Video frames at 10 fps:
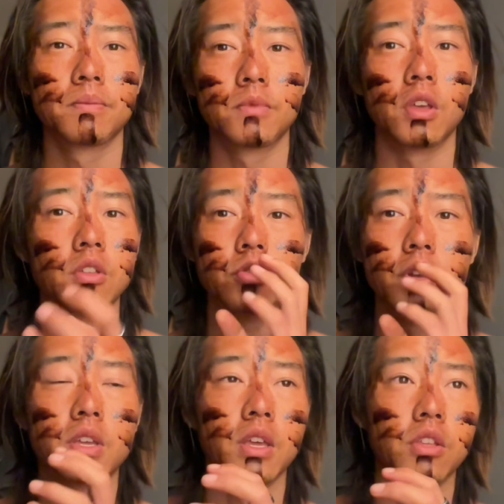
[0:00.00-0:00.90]
you're
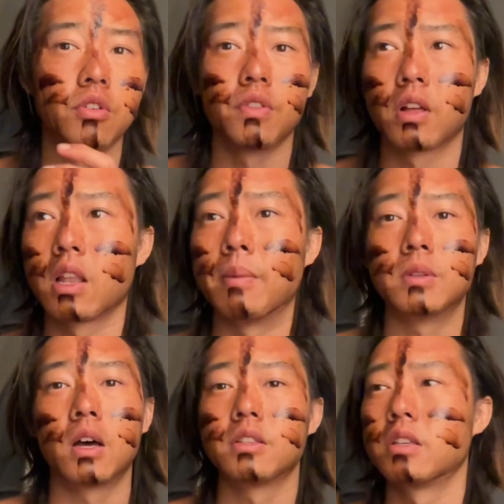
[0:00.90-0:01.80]
drinking and you're in the club
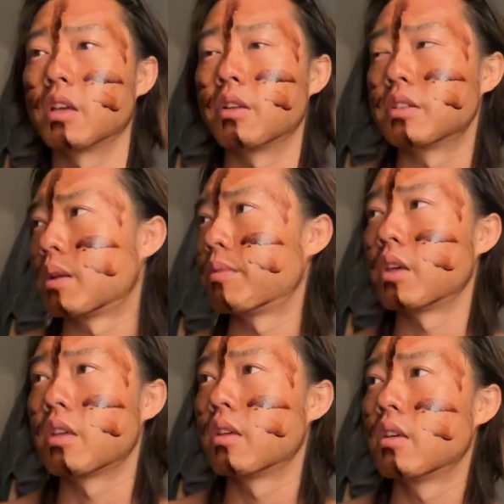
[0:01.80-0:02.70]
dancing or
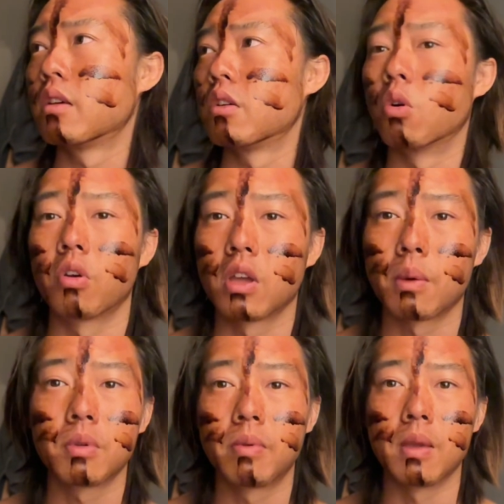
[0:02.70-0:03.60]
something, hooking up
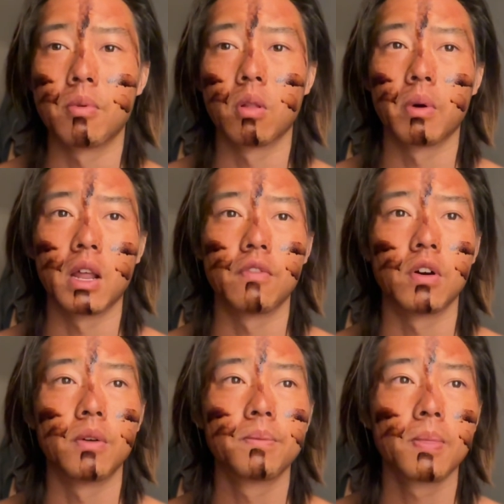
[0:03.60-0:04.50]
with people or
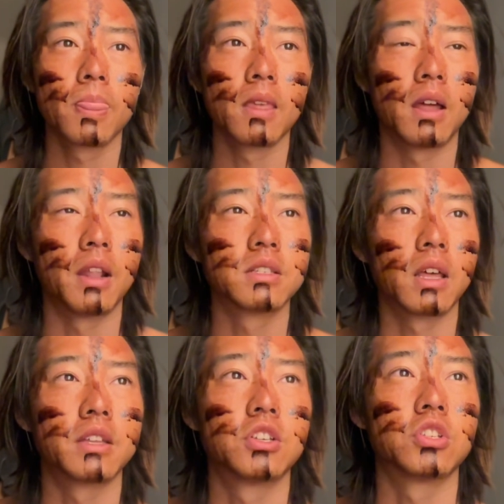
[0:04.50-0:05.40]
whatever, and it's
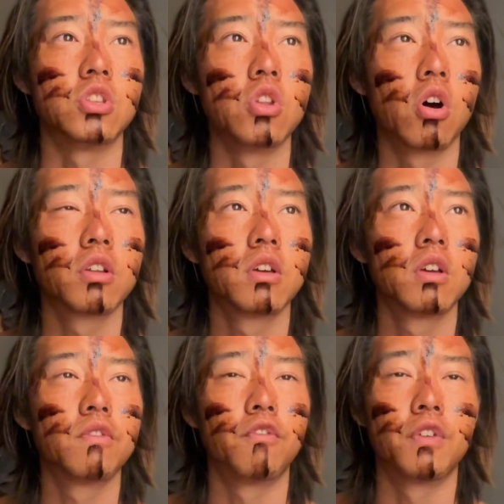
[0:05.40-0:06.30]
like just not
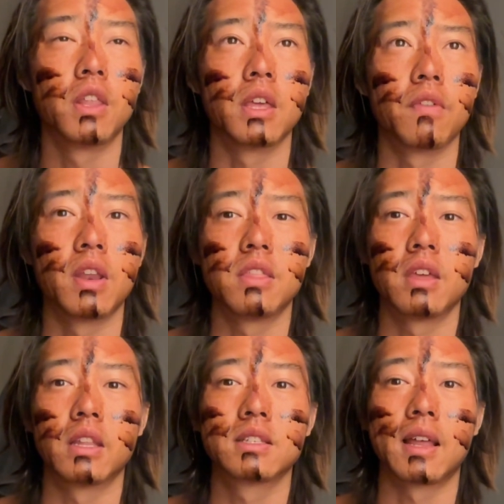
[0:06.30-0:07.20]
fulfilling. If anything,
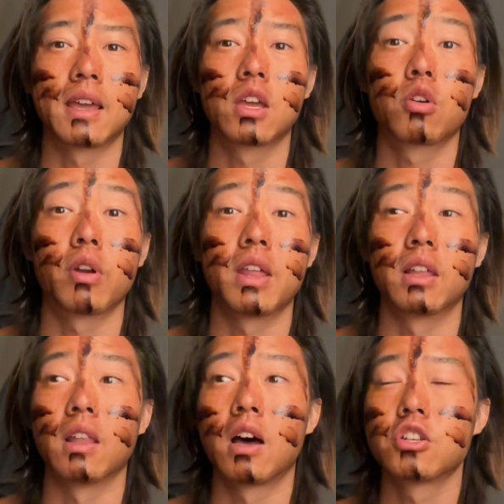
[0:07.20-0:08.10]
it's like creating a
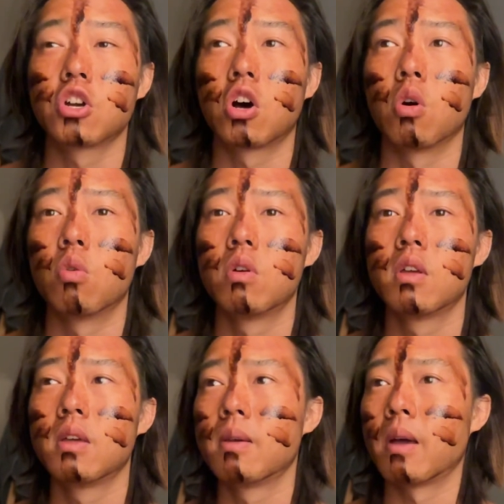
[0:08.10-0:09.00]
larger hole
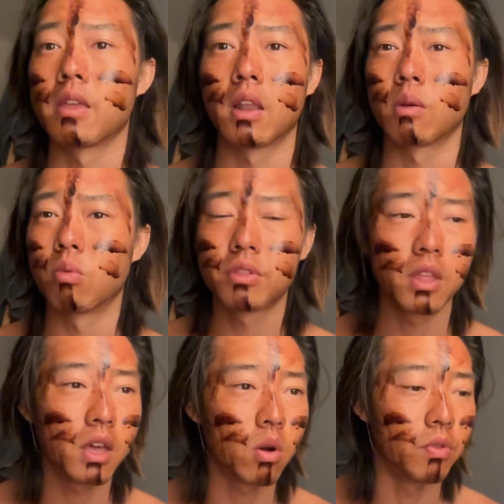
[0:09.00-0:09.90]
and you're like, what the
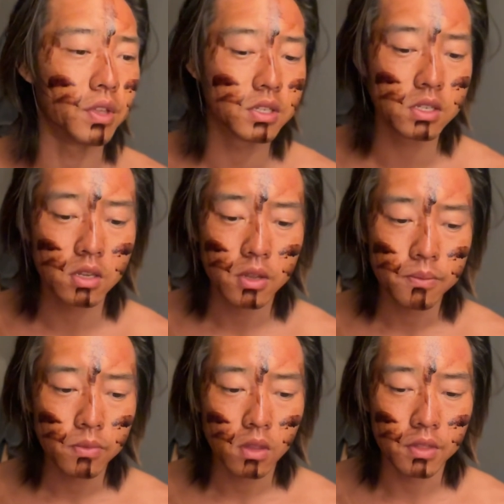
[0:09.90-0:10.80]
hell, this
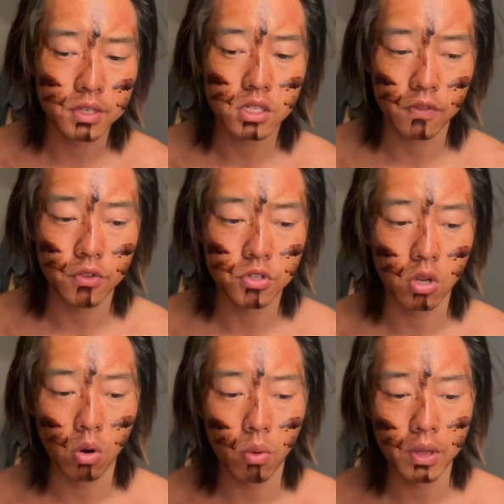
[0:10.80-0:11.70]
stuff used to
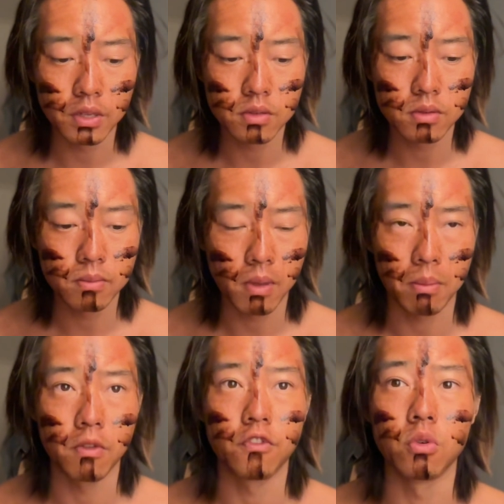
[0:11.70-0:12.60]
always make
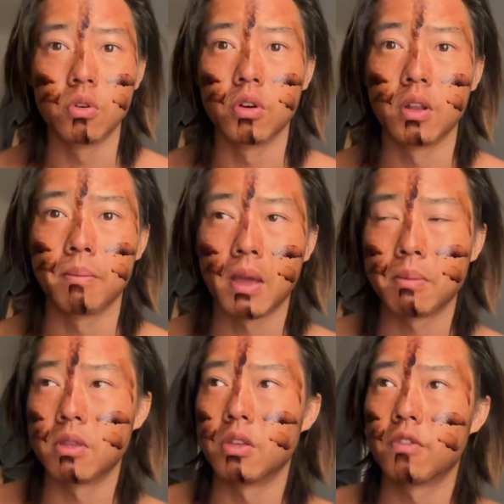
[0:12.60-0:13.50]
me feel good and make
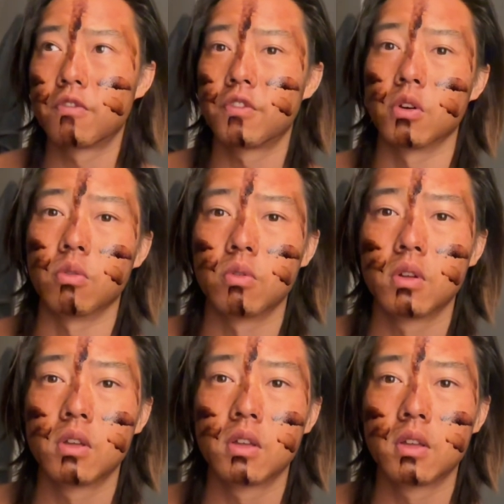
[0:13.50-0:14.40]
me feel
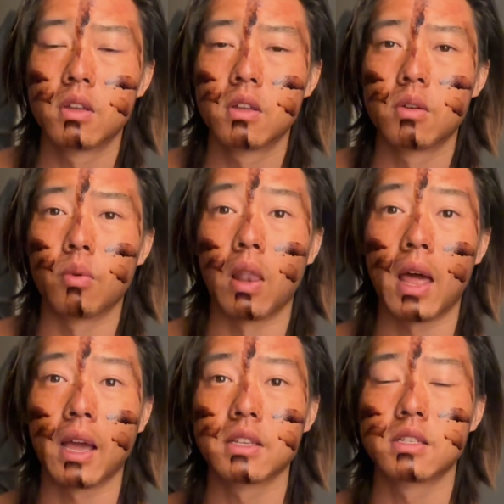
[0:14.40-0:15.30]

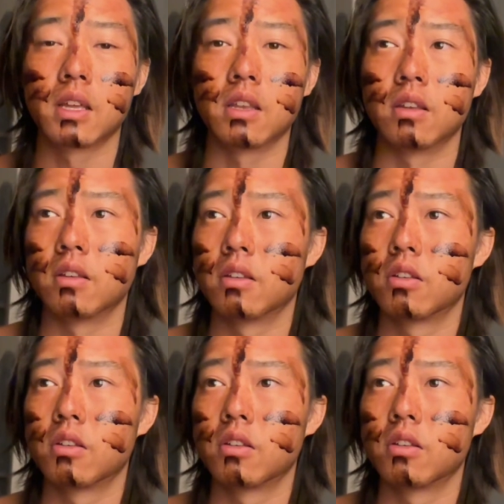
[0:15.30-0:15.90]
relaxed and